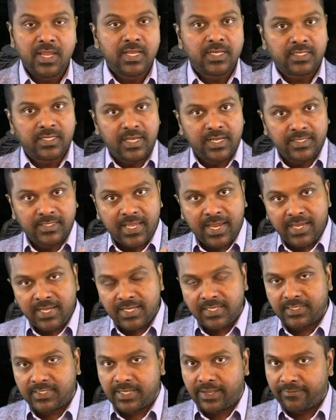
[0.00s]
She is
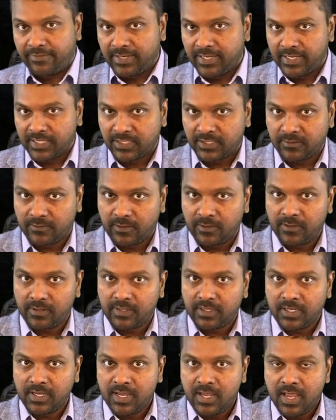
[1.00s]
87 years old
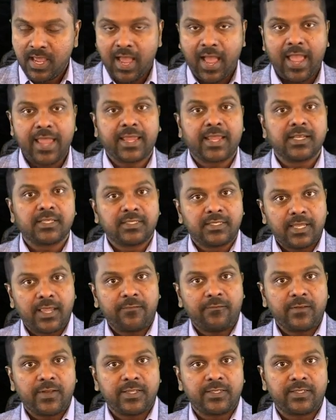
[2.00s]
I can
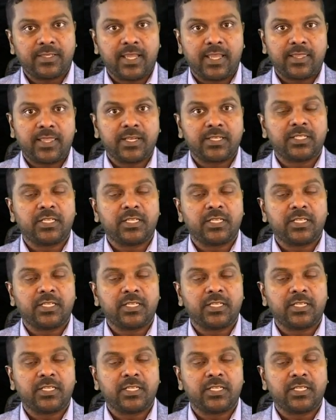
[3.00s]
safely say that